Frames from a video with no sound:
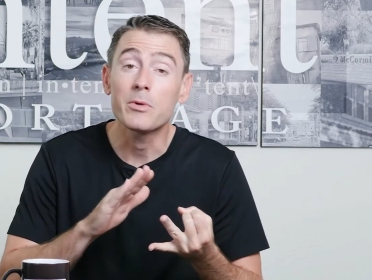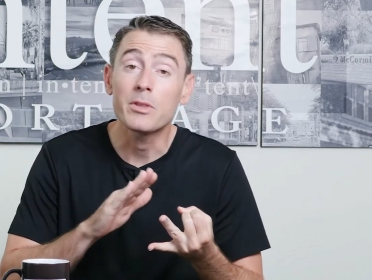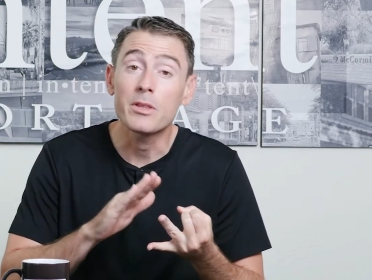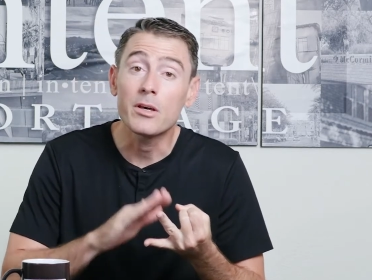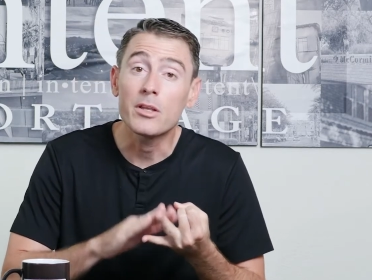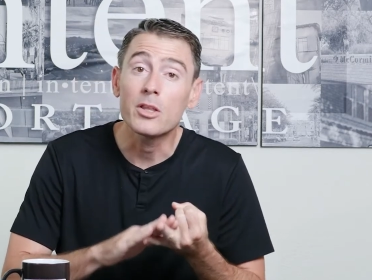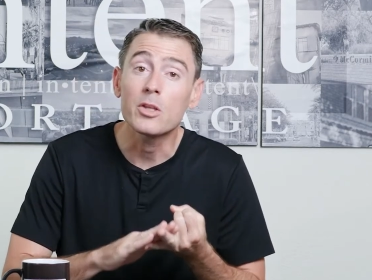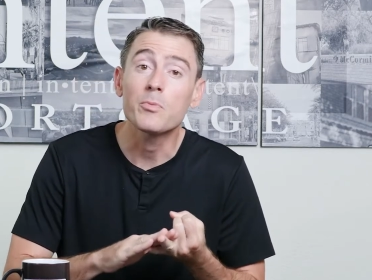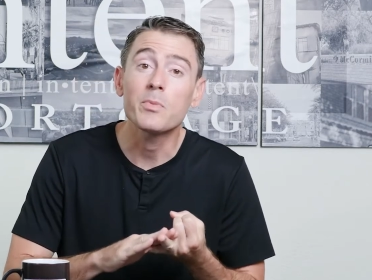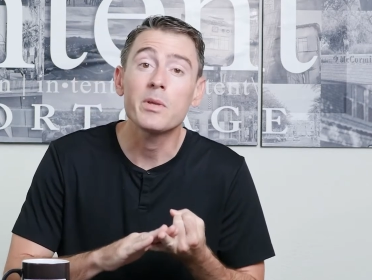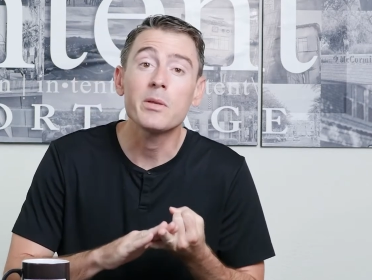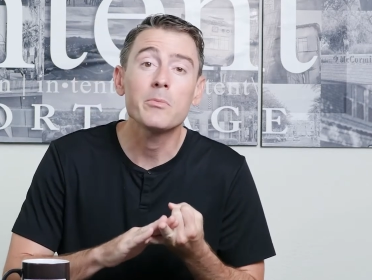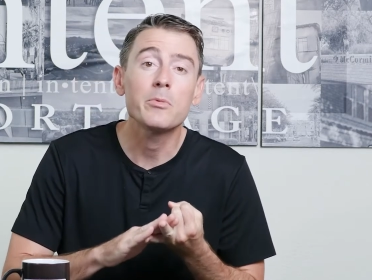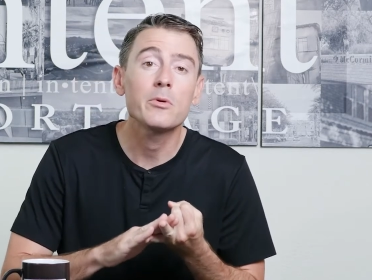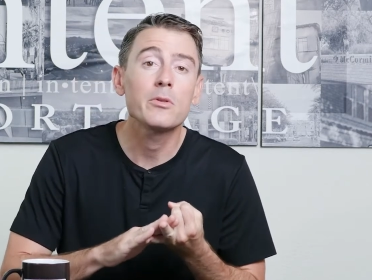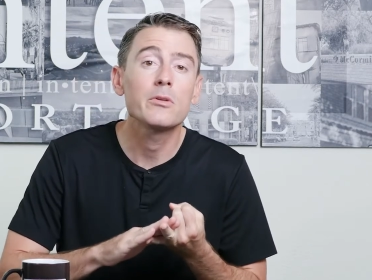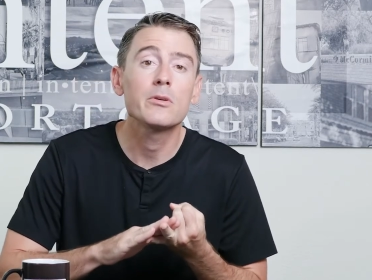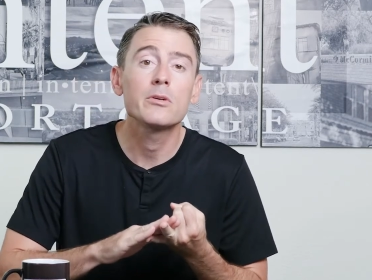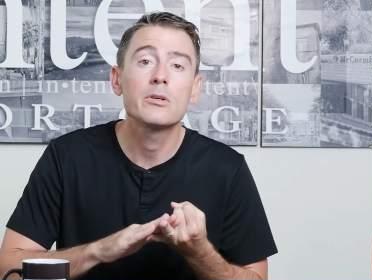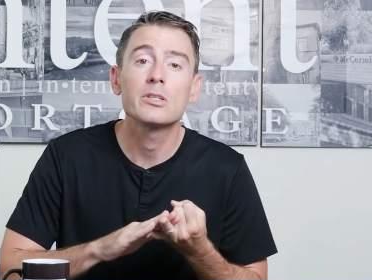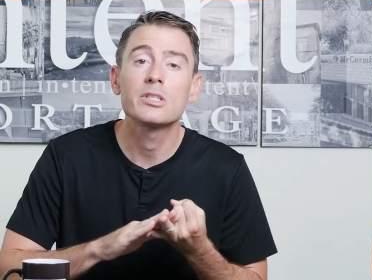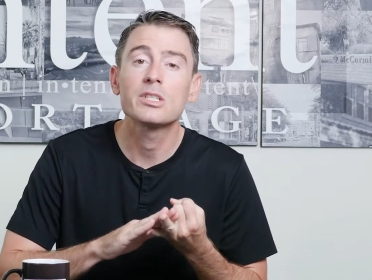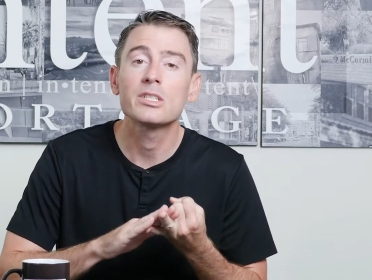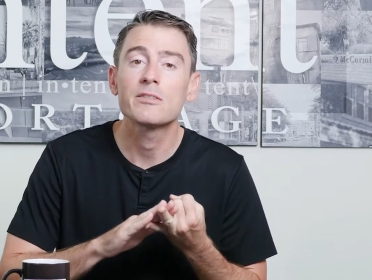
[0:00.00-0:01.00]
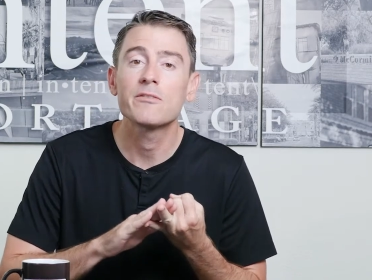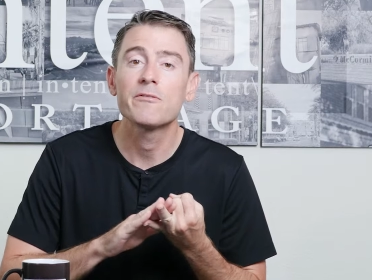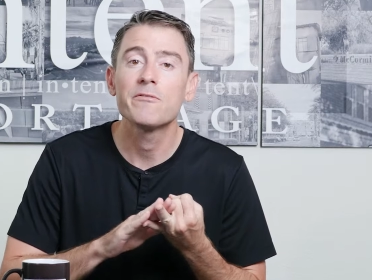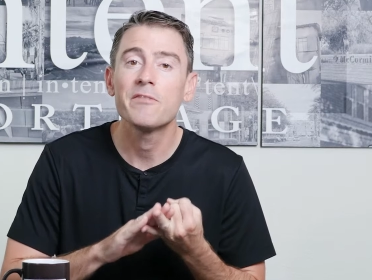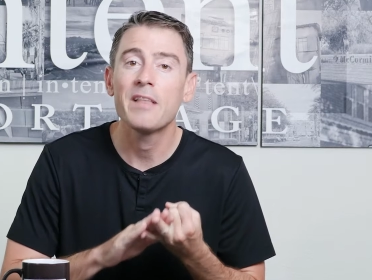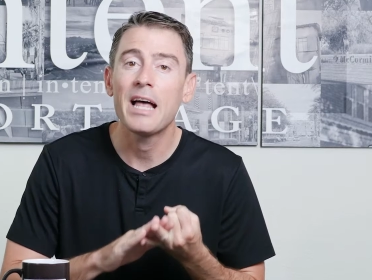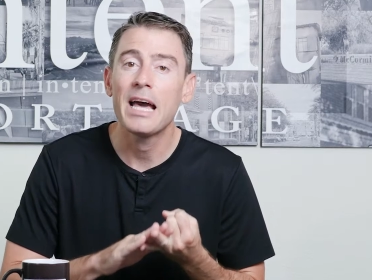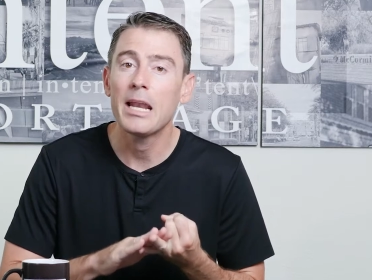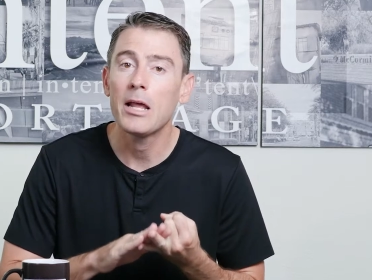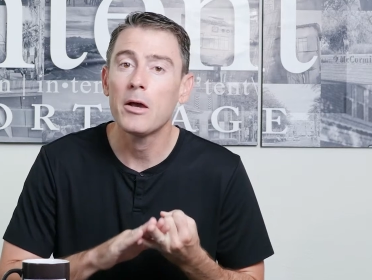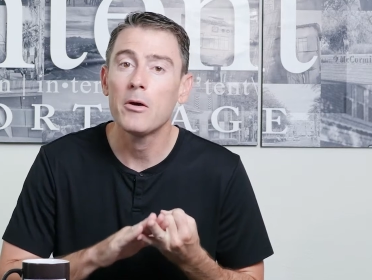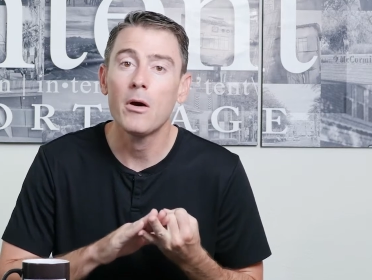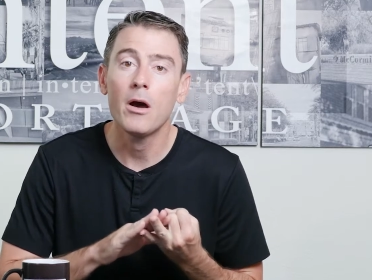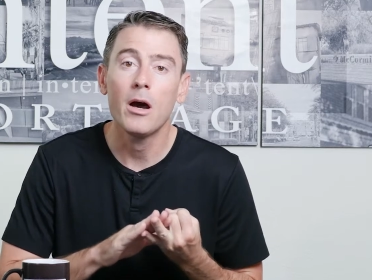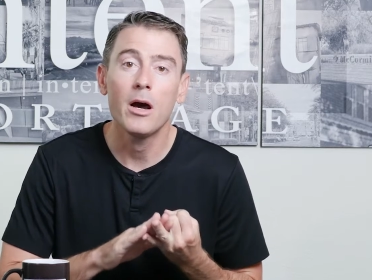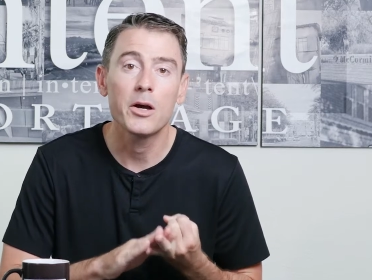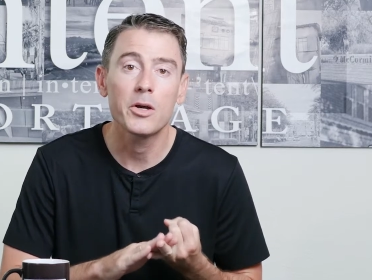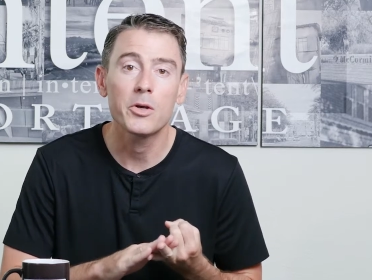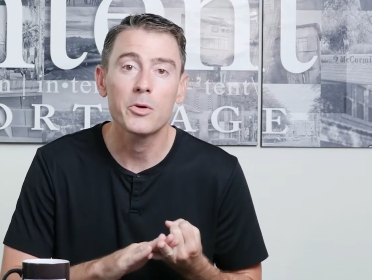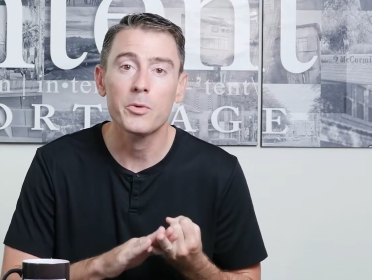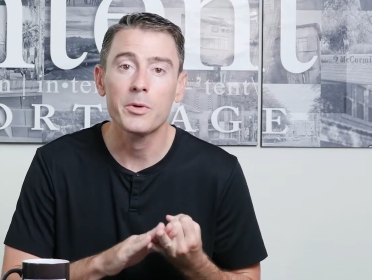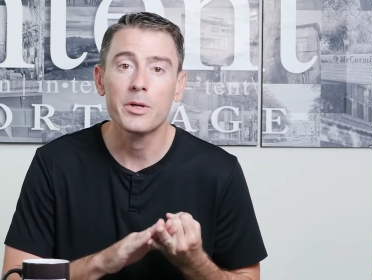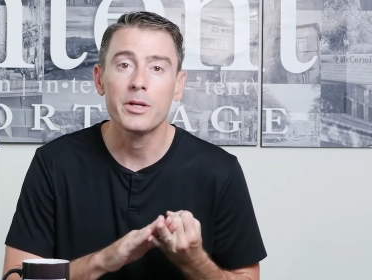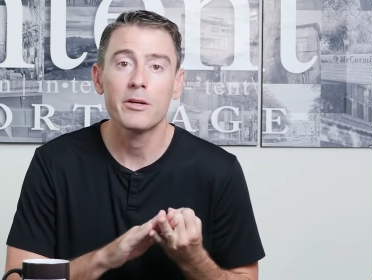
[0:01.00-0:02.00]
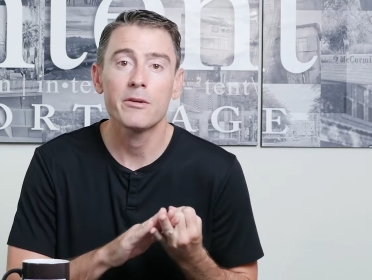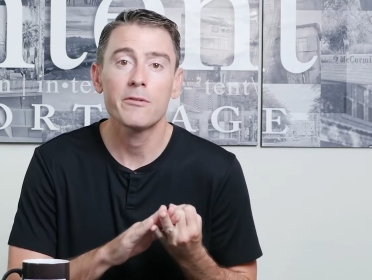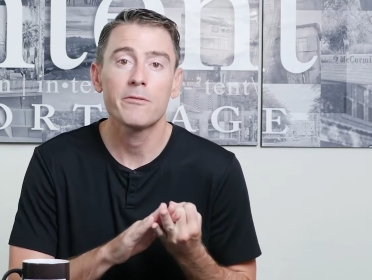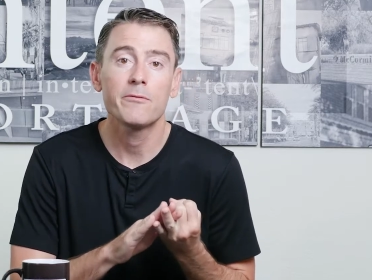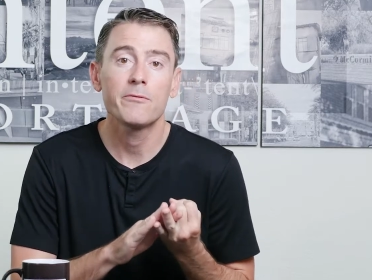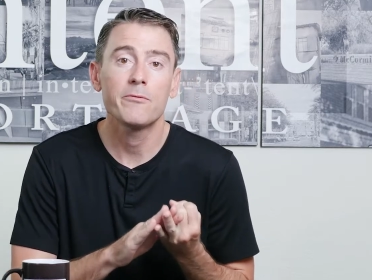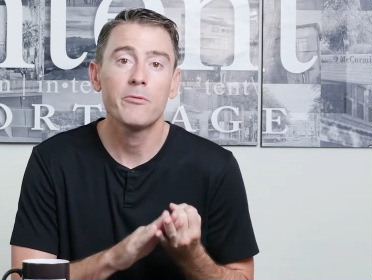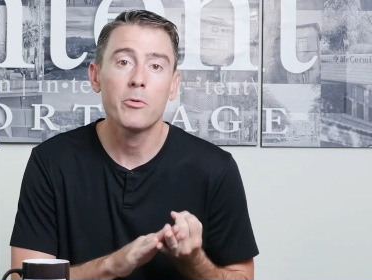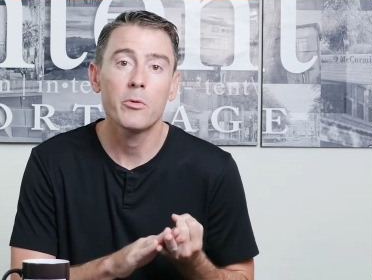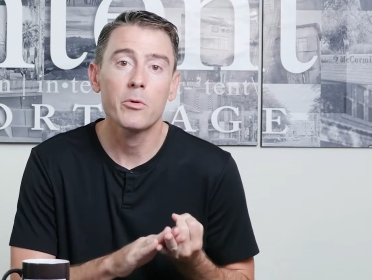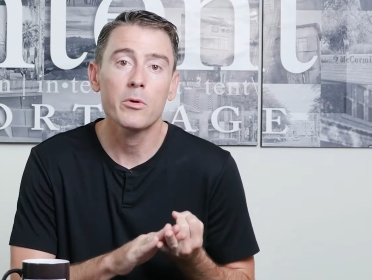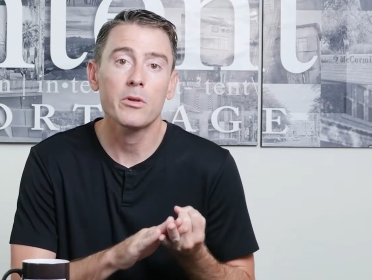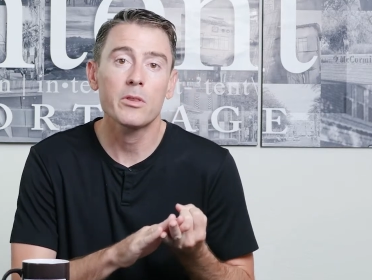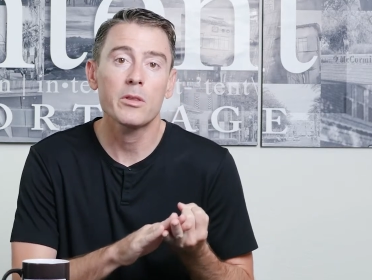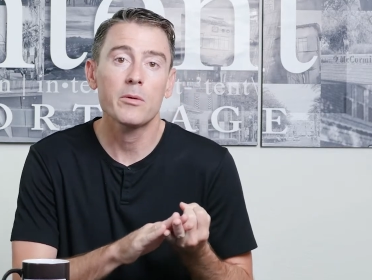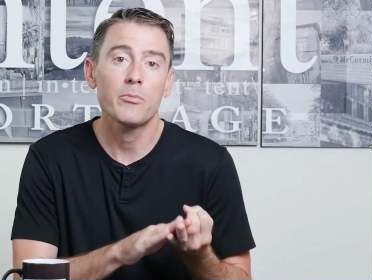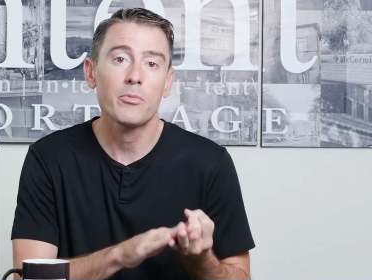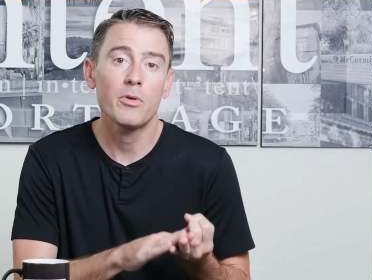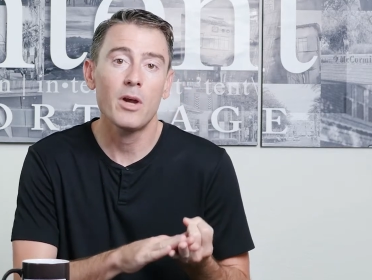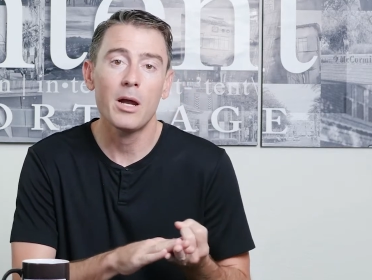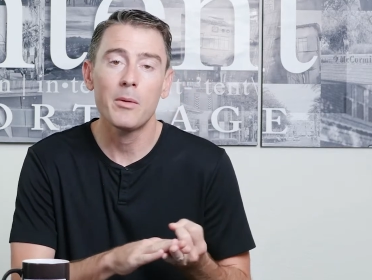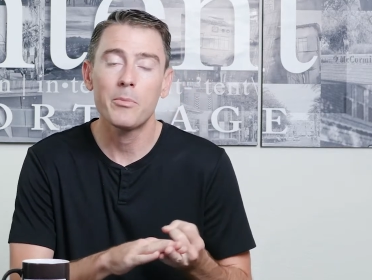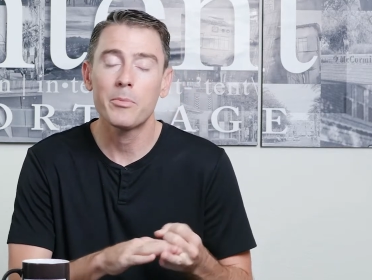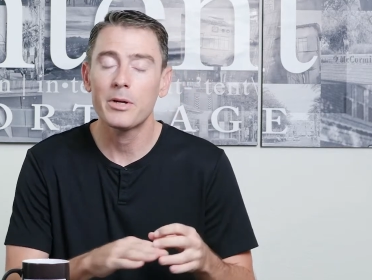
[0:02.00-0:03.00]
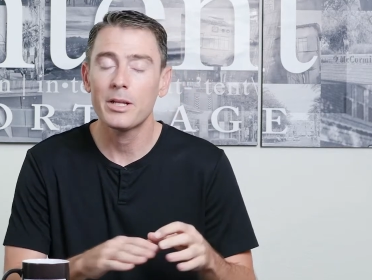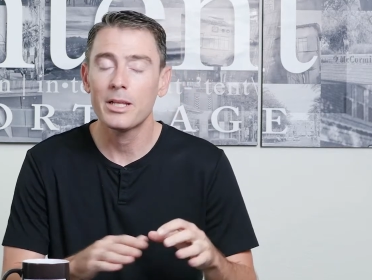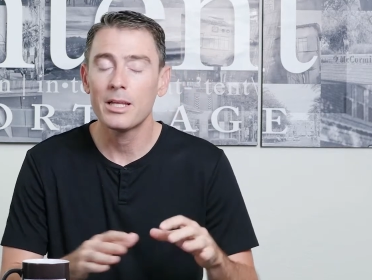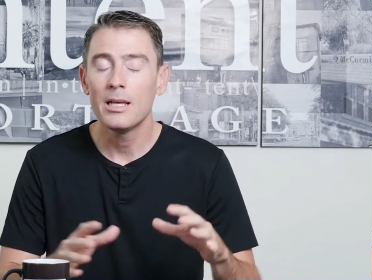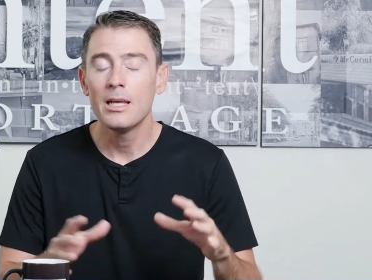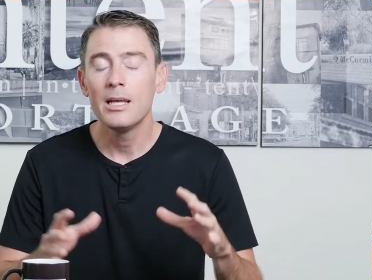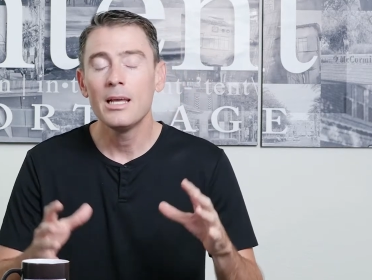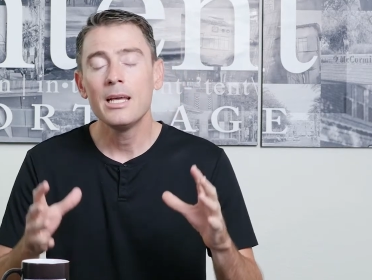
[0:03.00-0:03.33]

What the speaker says: other people that are just flat out hungrier for the property.